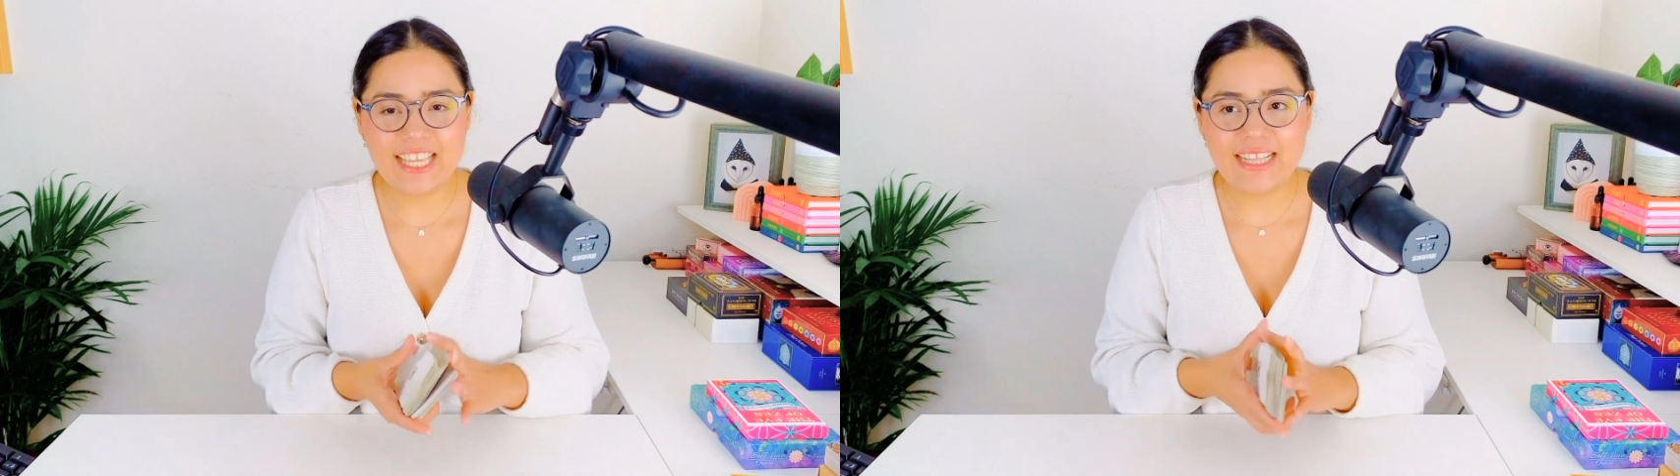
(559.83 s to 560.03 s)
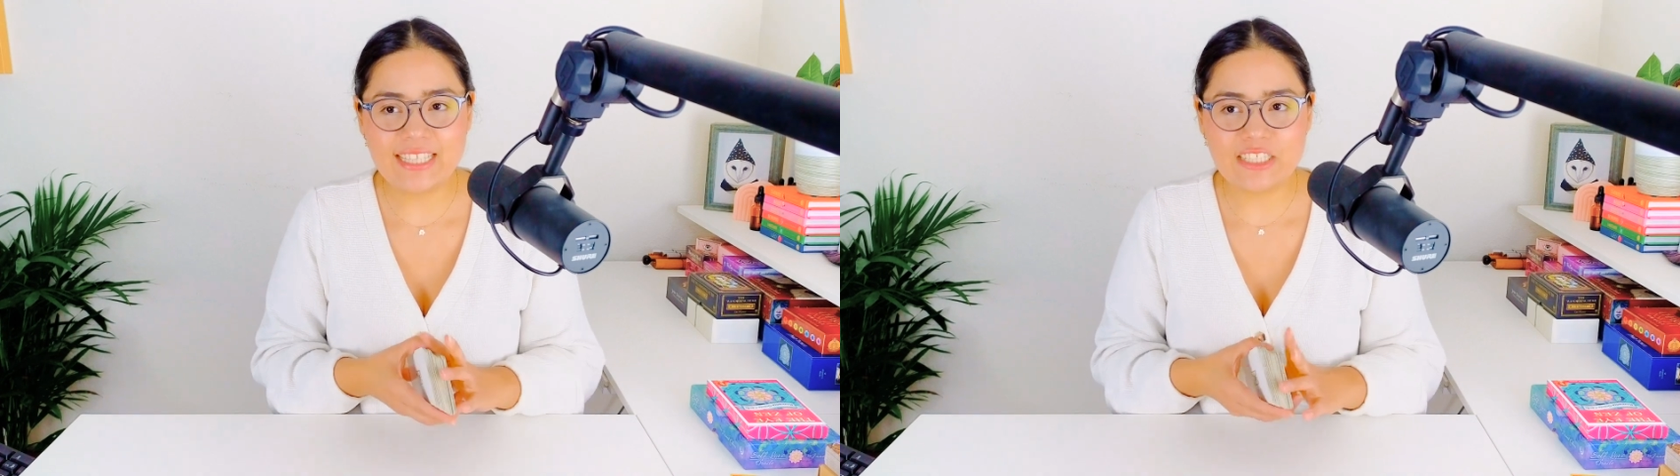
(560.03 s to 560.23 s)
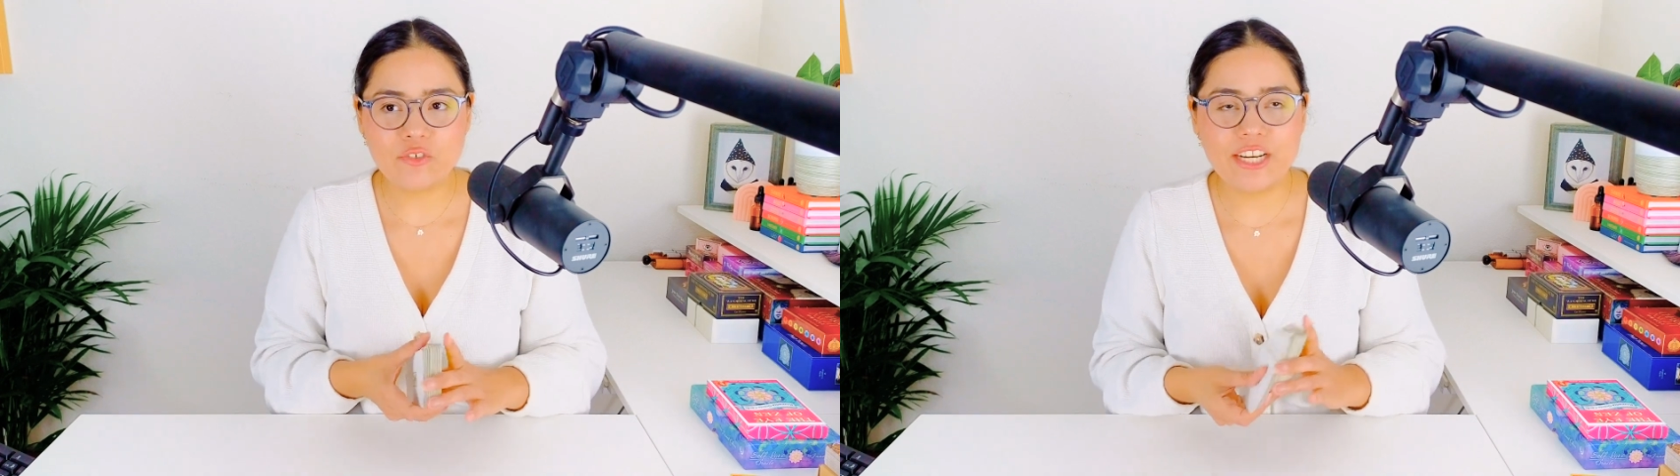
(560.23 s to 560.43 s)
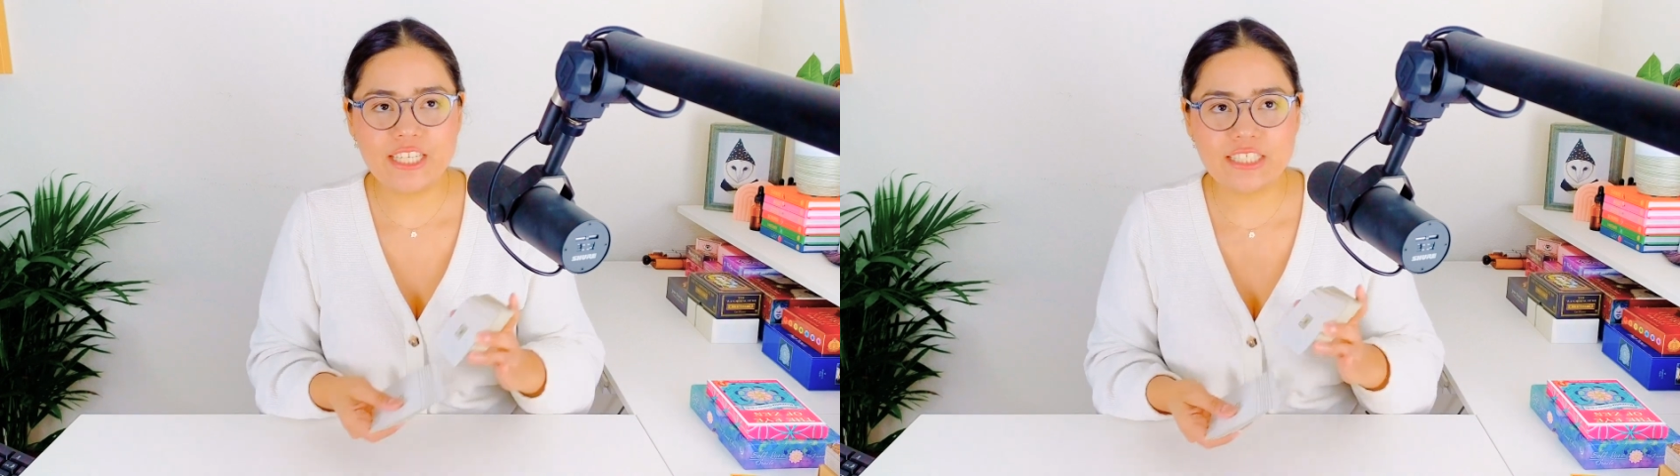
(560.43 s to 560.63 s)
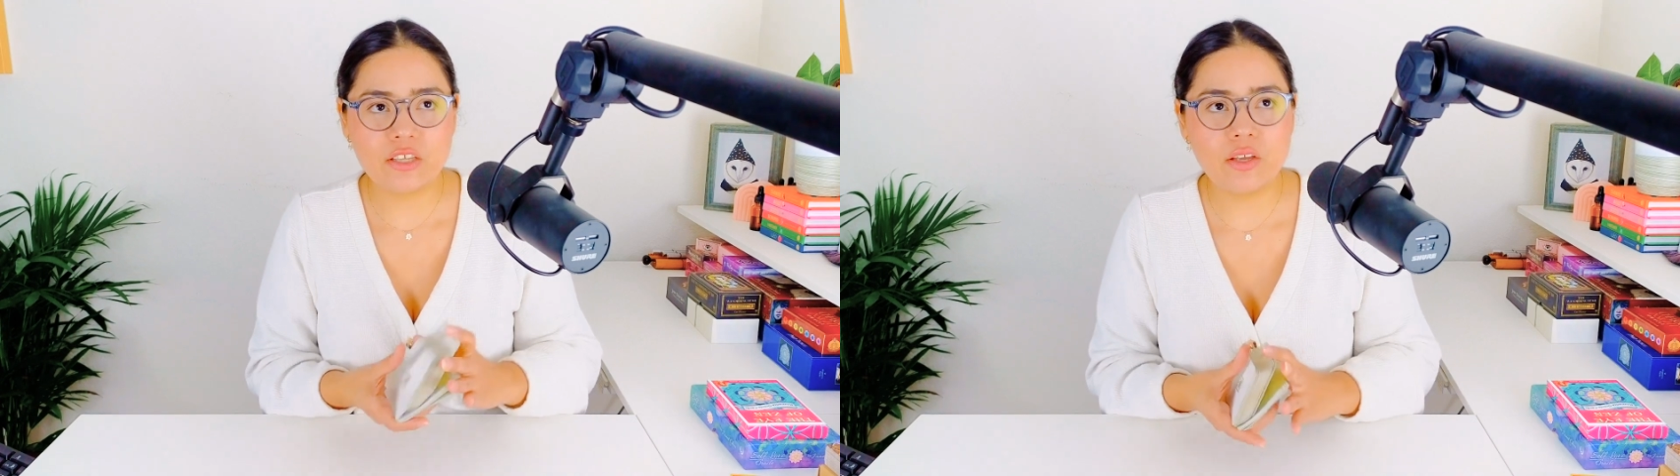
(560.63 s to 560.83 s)
Again, this reading
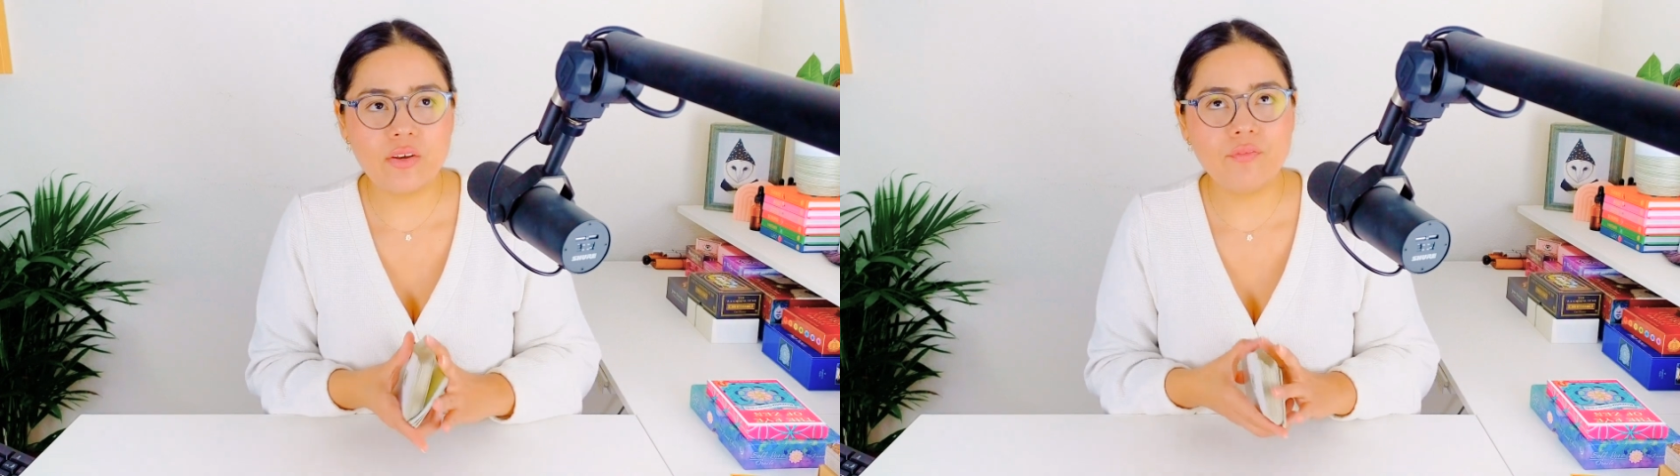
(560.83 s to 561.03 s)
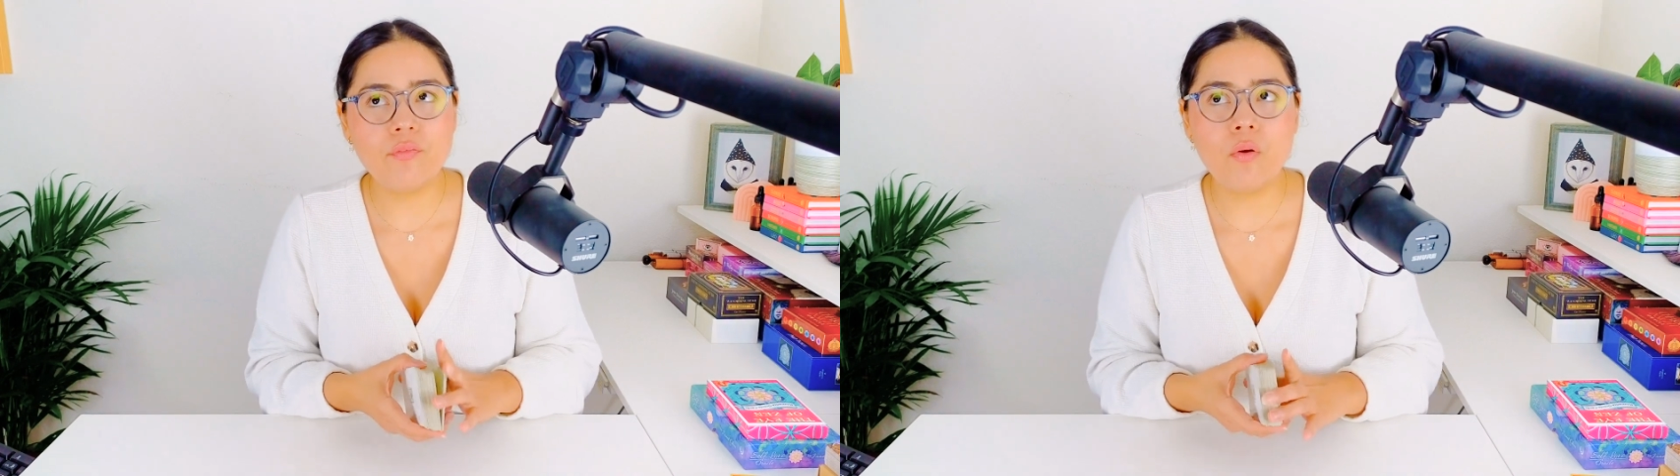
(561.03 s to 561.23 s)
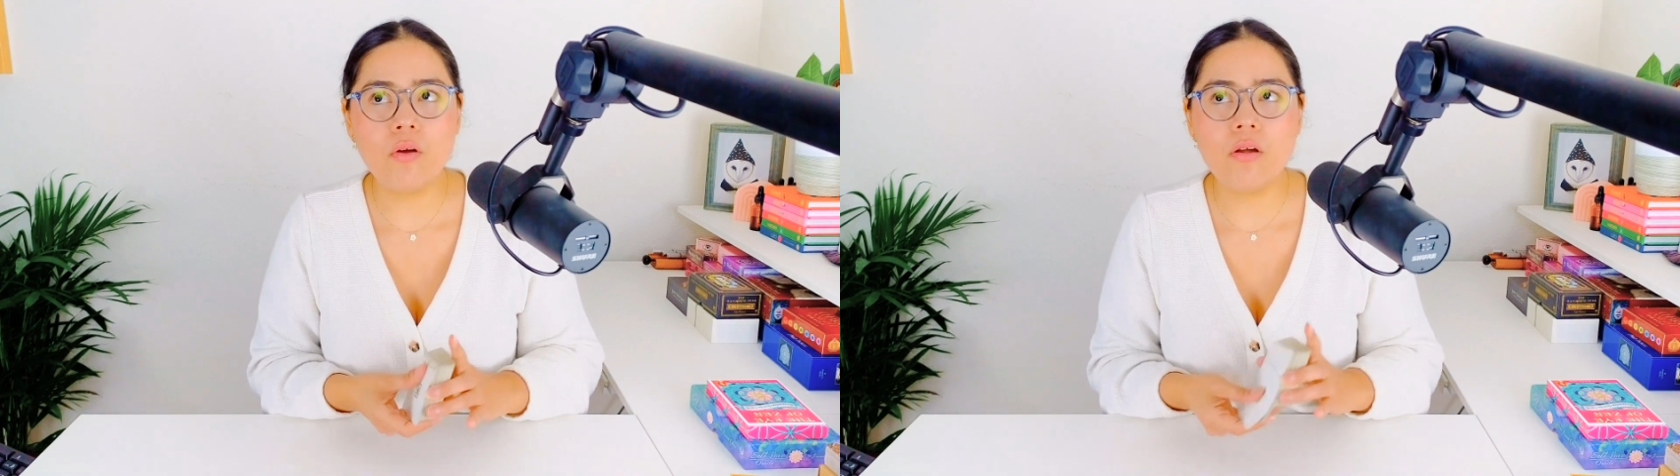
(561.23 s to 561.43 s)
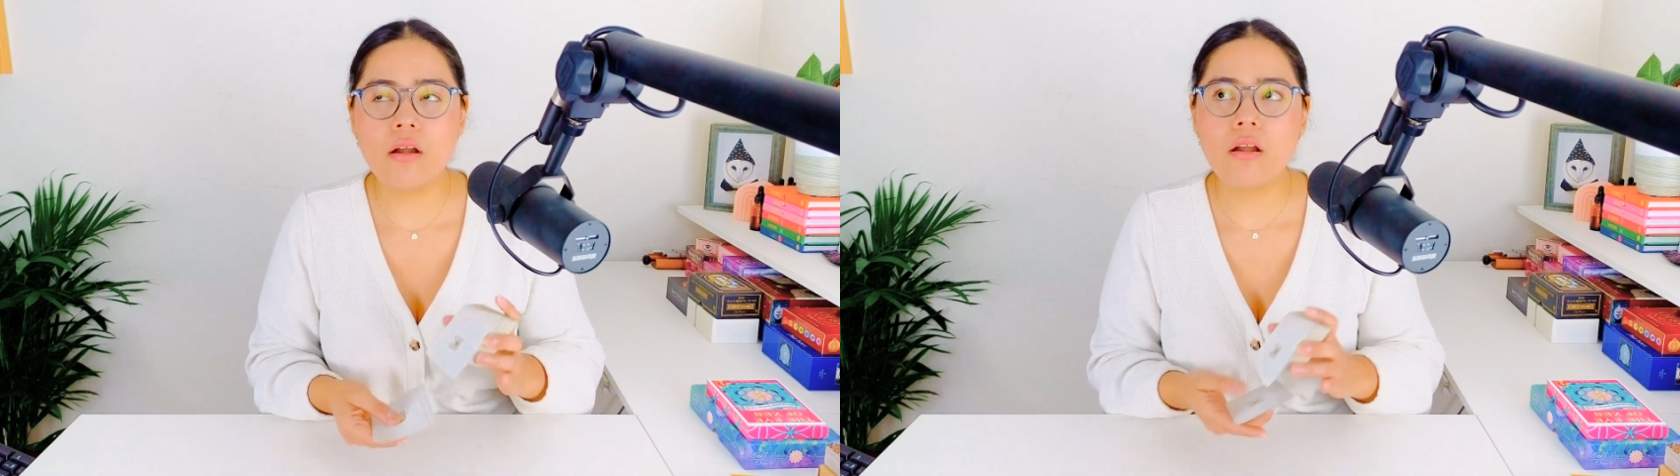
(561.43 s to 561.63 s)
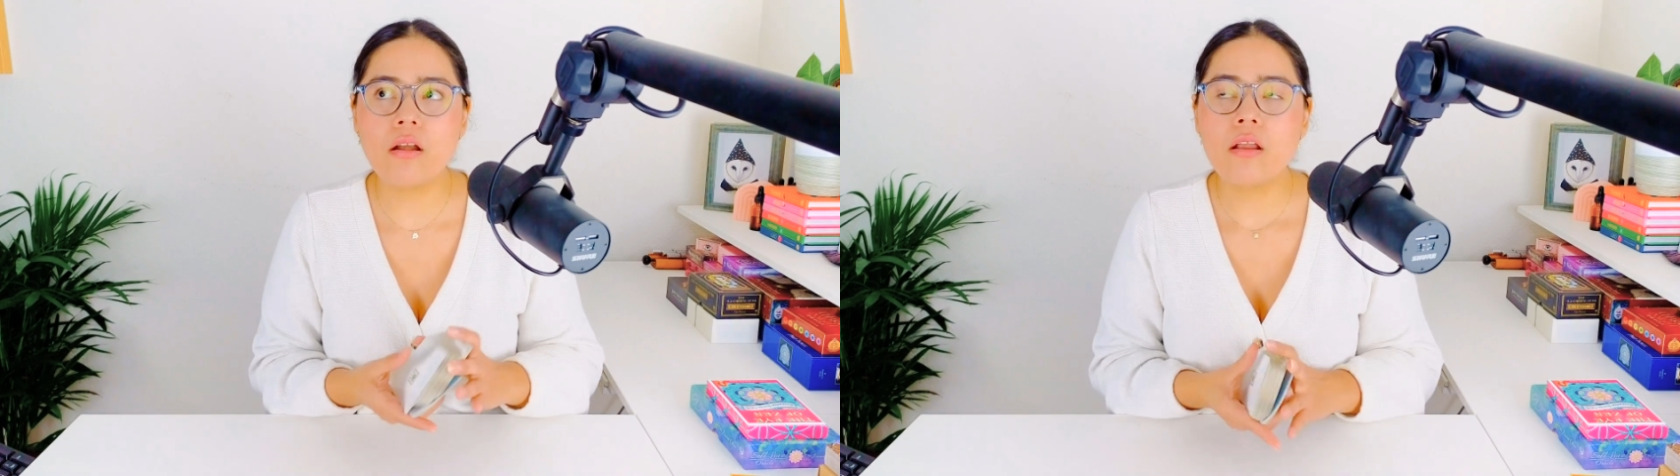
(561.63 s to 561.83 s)
is good for